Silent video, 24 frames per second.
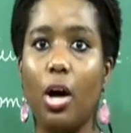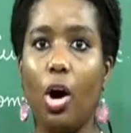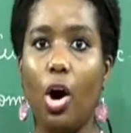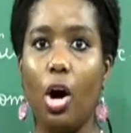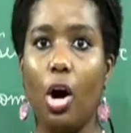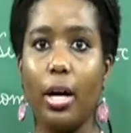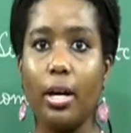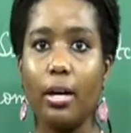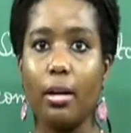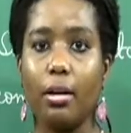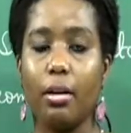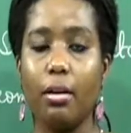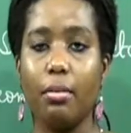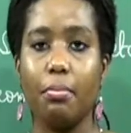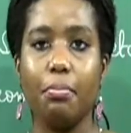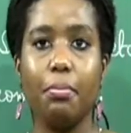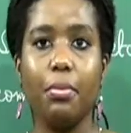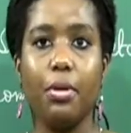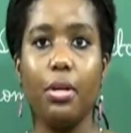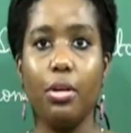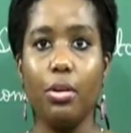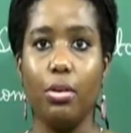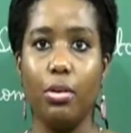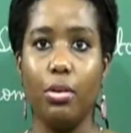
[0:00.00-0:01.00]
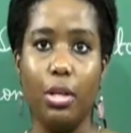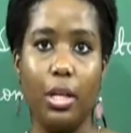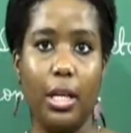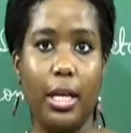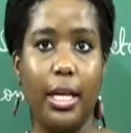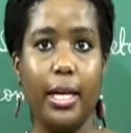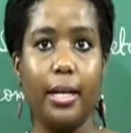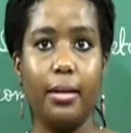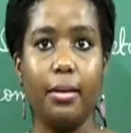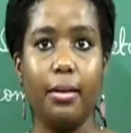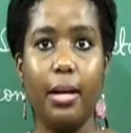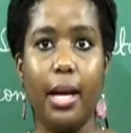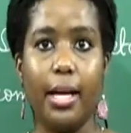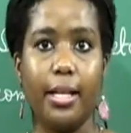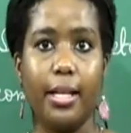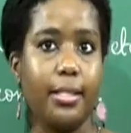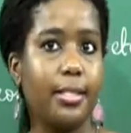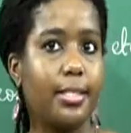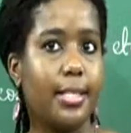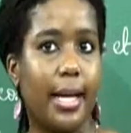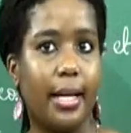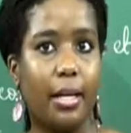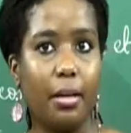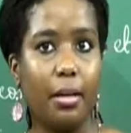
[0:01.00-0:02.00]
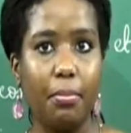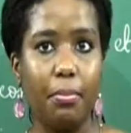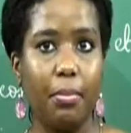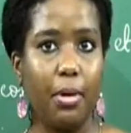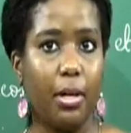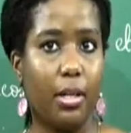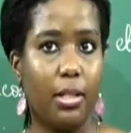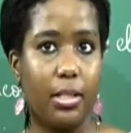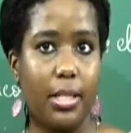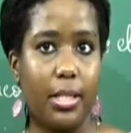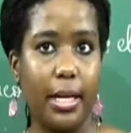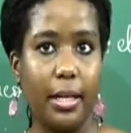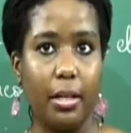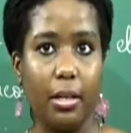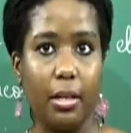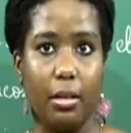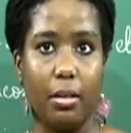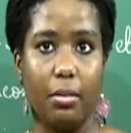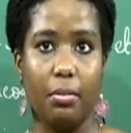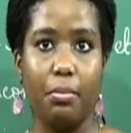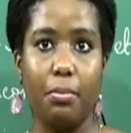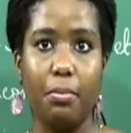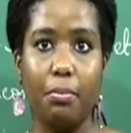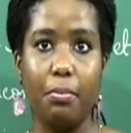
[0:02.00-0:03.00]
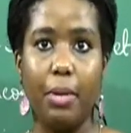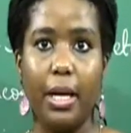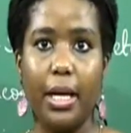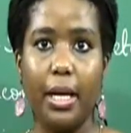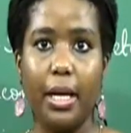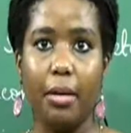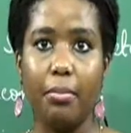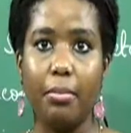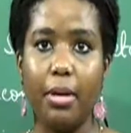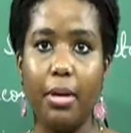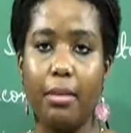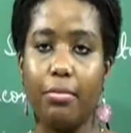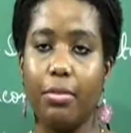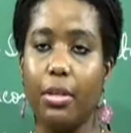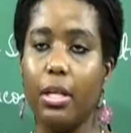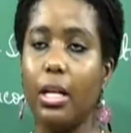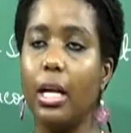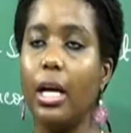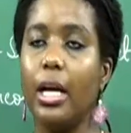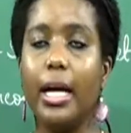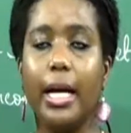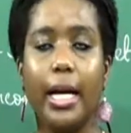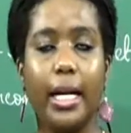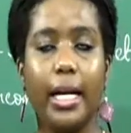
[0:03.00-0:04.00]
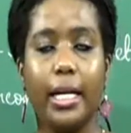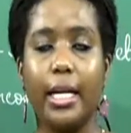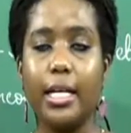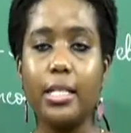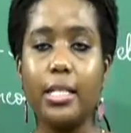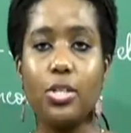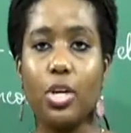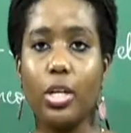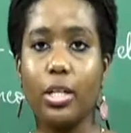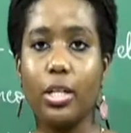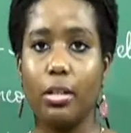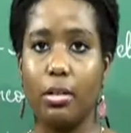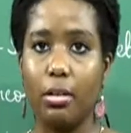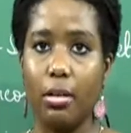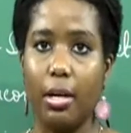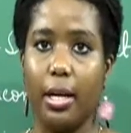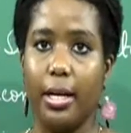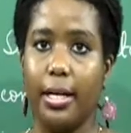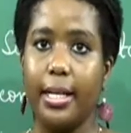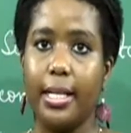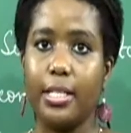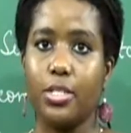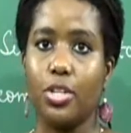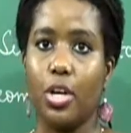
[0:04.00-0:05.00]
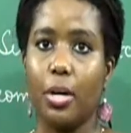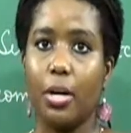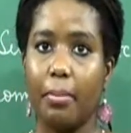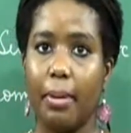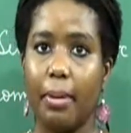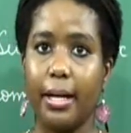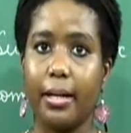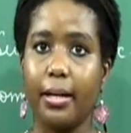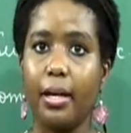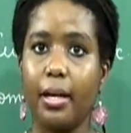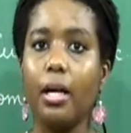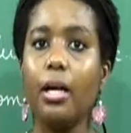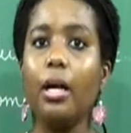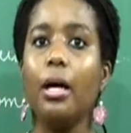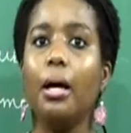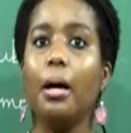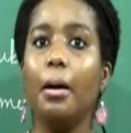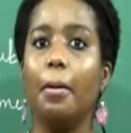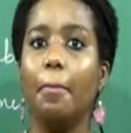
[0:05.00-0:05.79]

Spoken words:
or it's at a medium level. It does not matter.